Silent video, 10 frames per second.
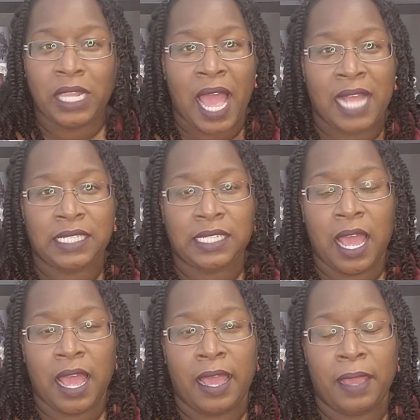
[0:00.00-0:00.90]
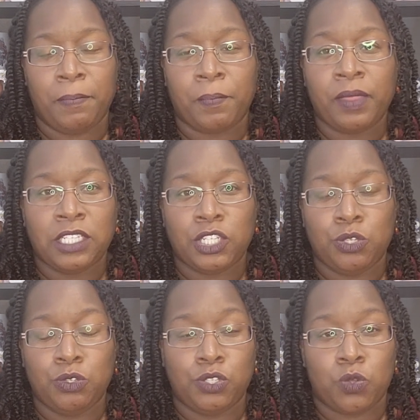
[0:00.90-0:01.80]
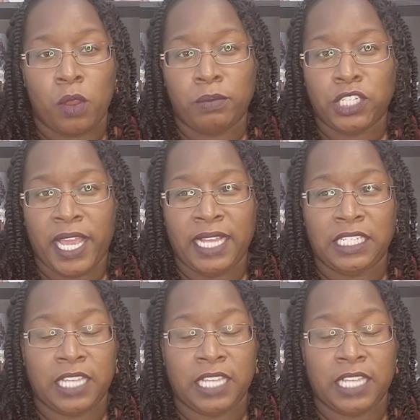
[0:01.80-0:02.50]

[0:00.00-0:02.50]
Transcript: last time to storm chase,